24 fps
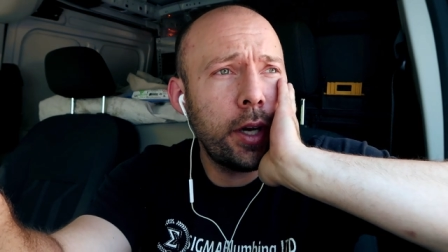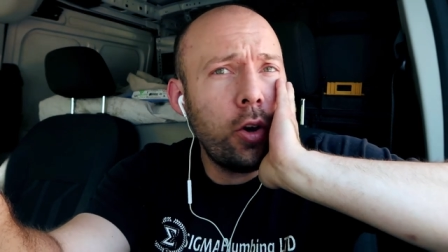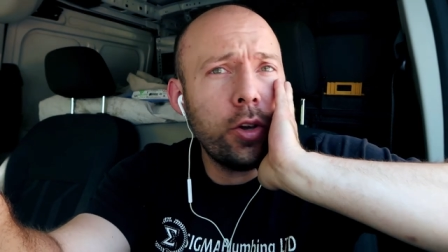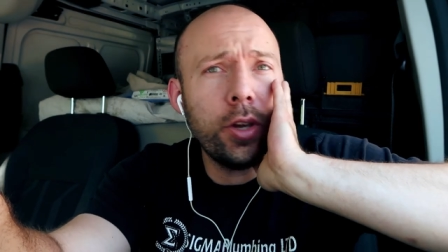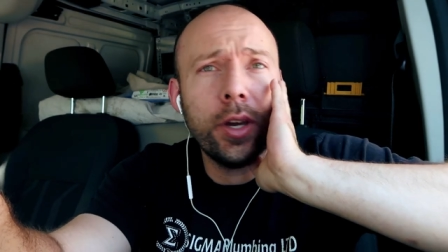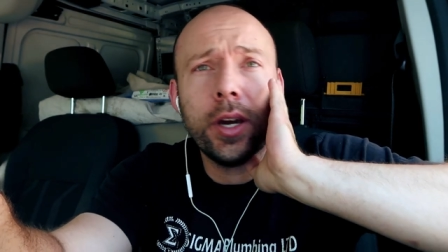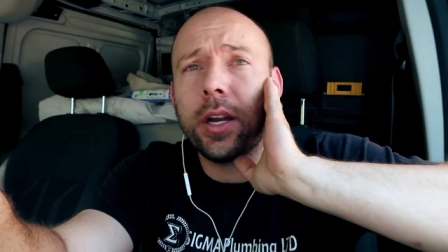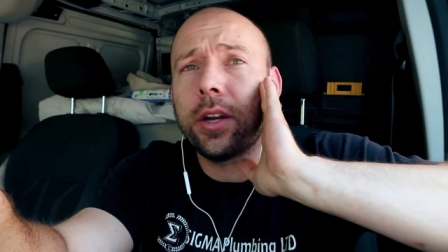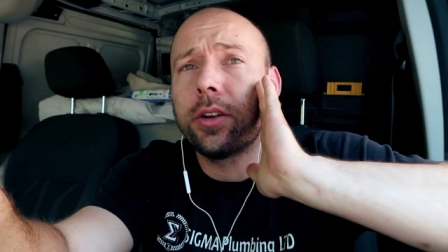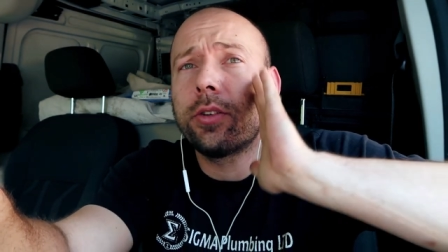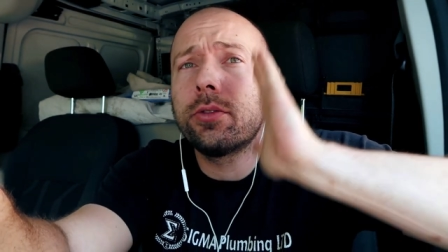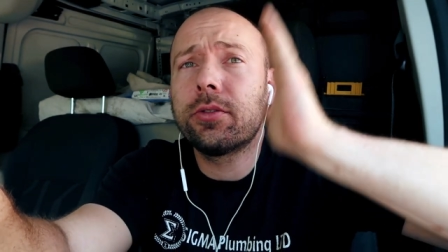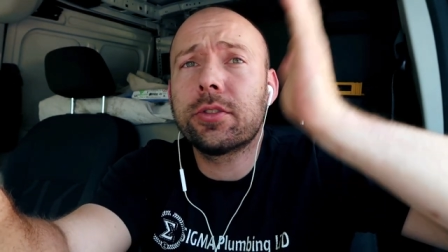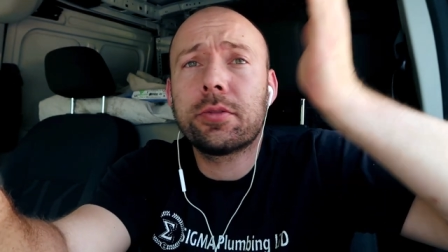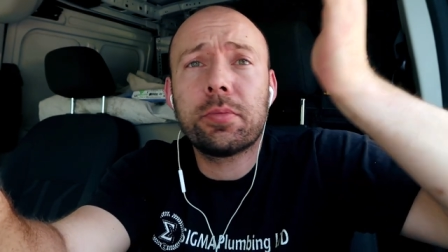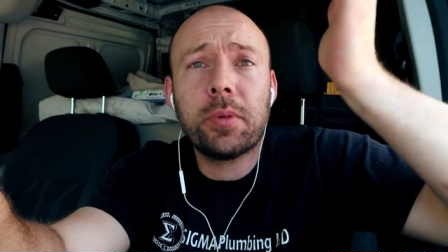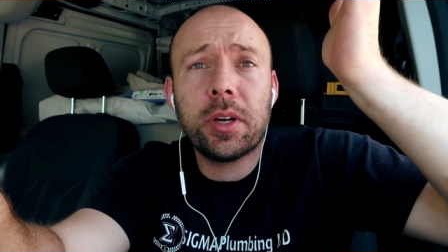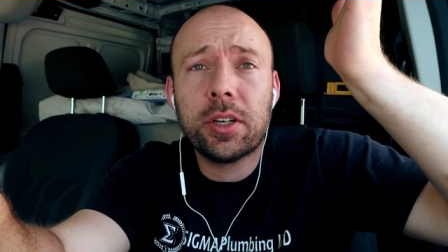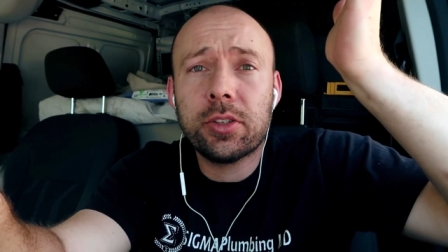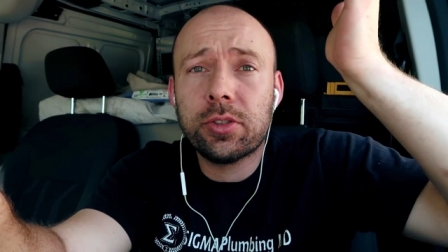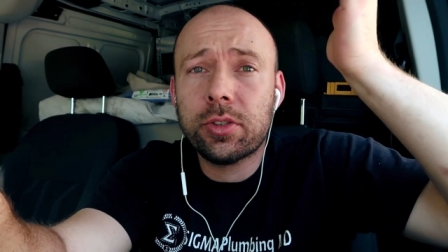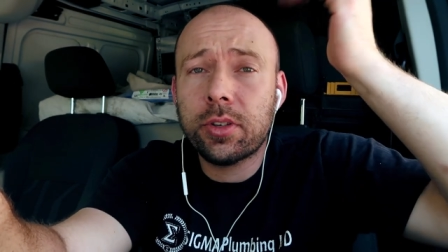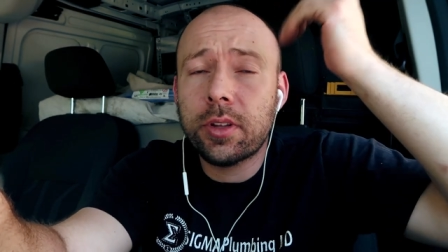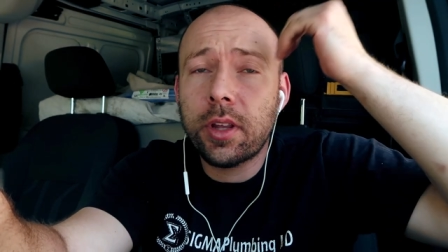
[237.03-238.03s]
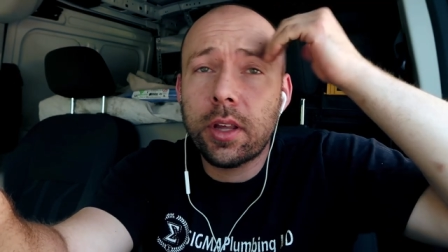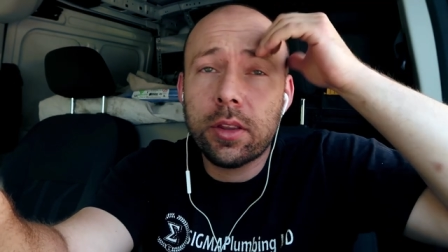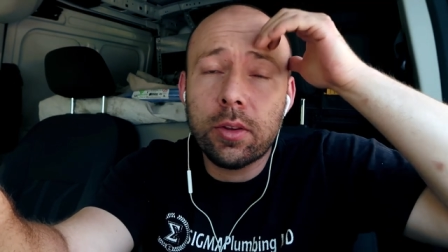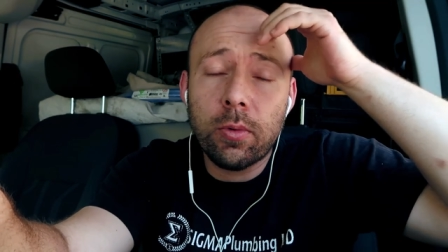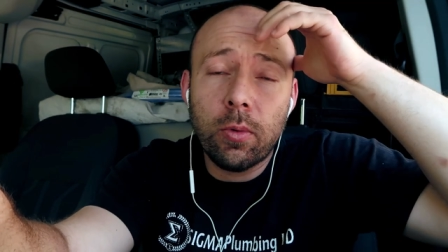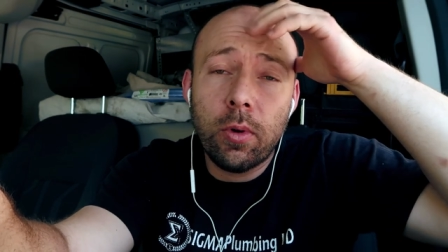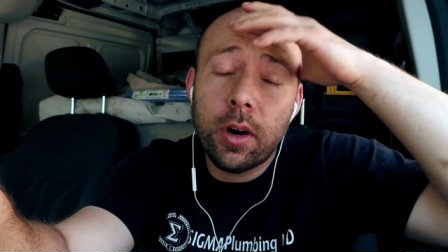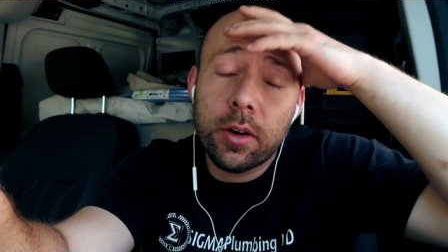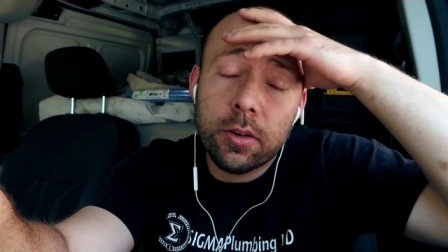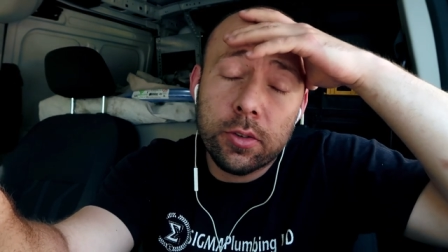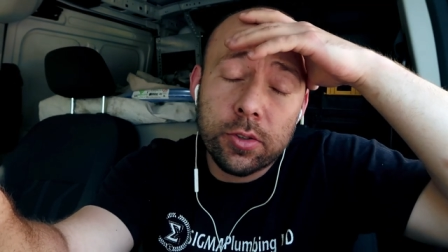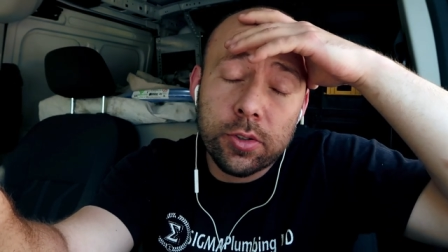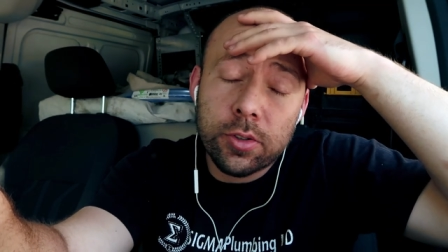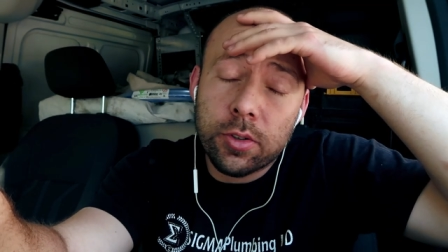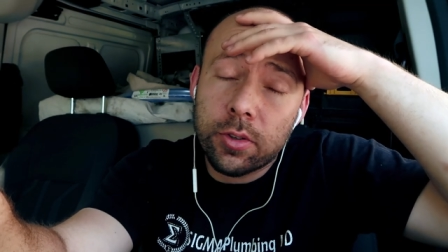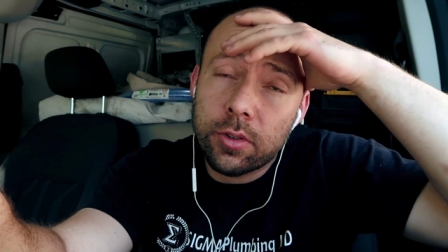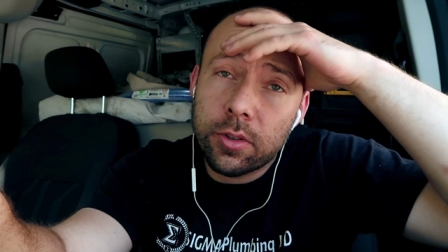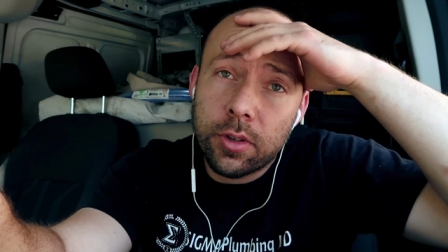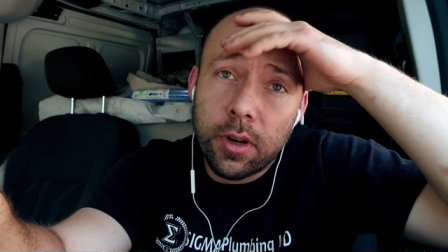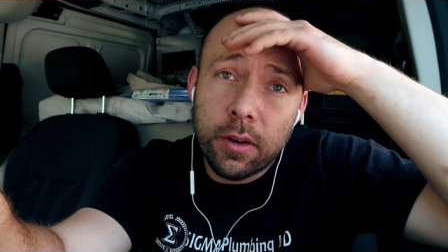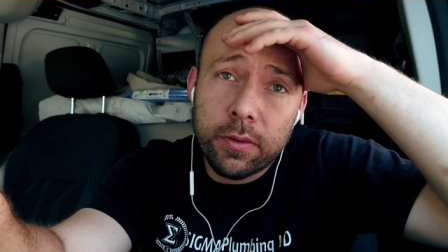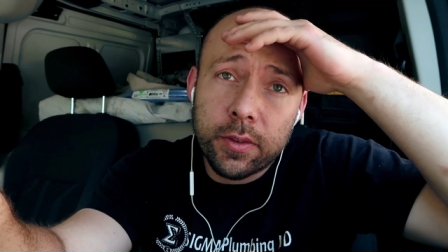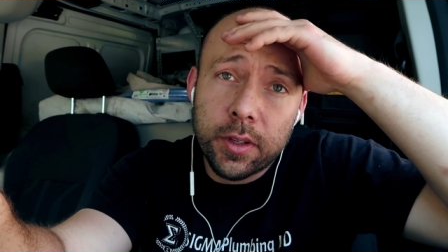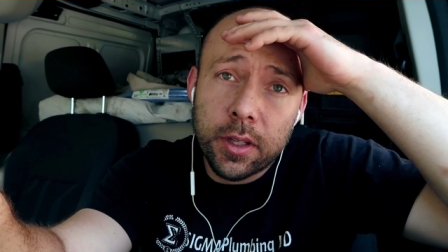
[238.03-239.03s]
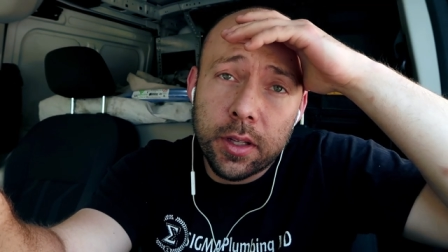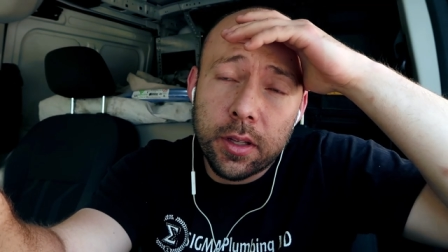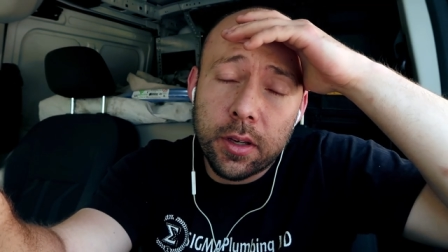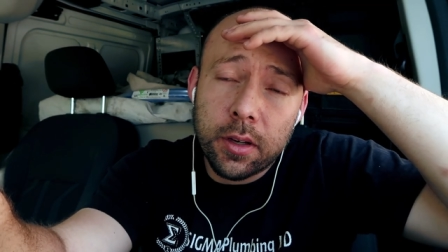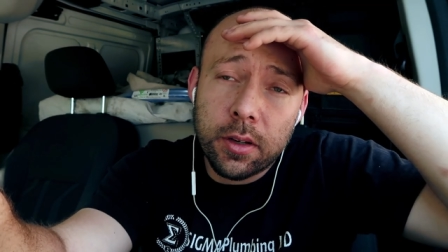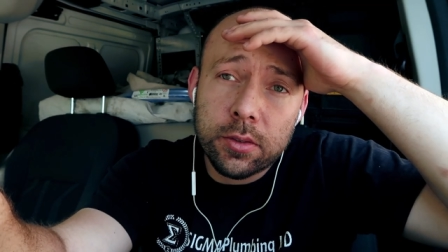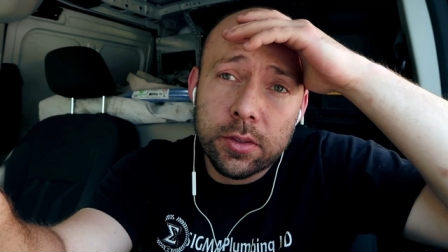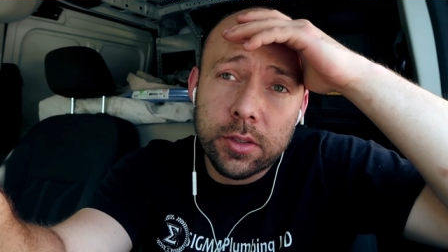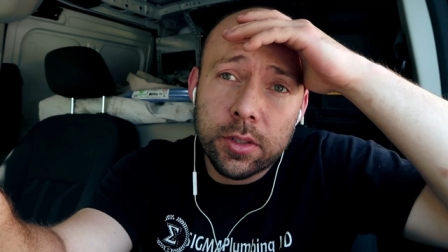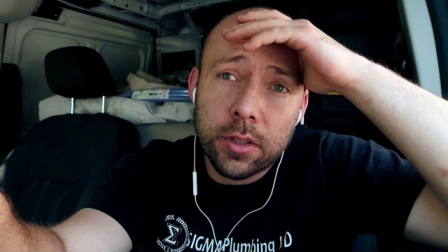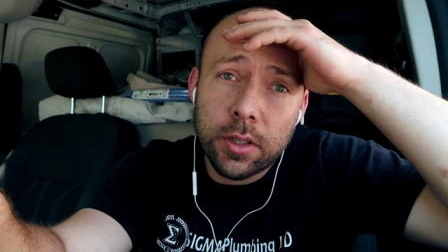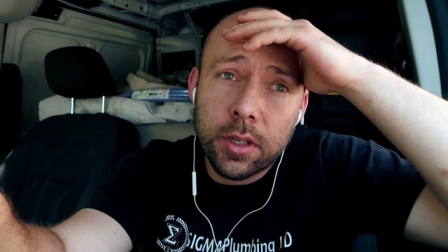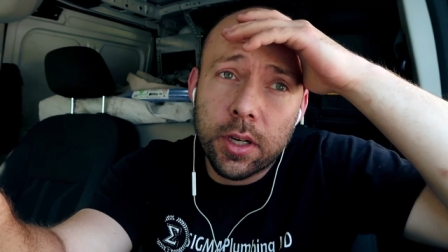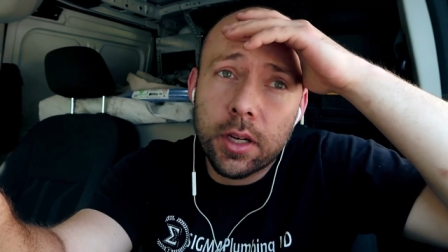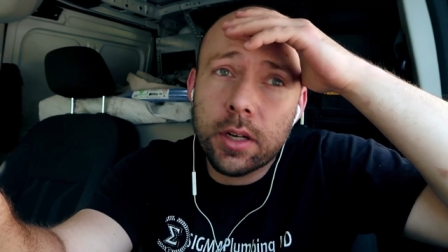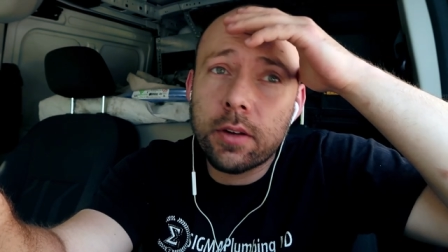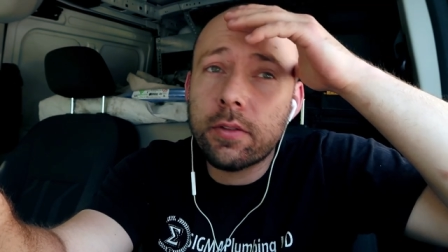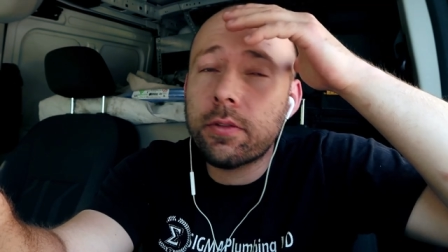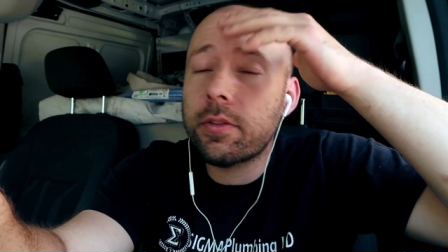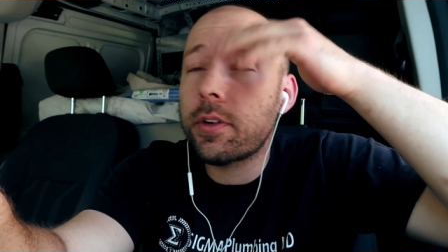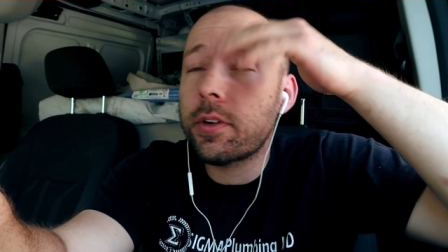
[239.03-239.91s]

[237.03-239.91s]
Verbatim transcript: all you got to do is make sure that the water's turned off to the house you got to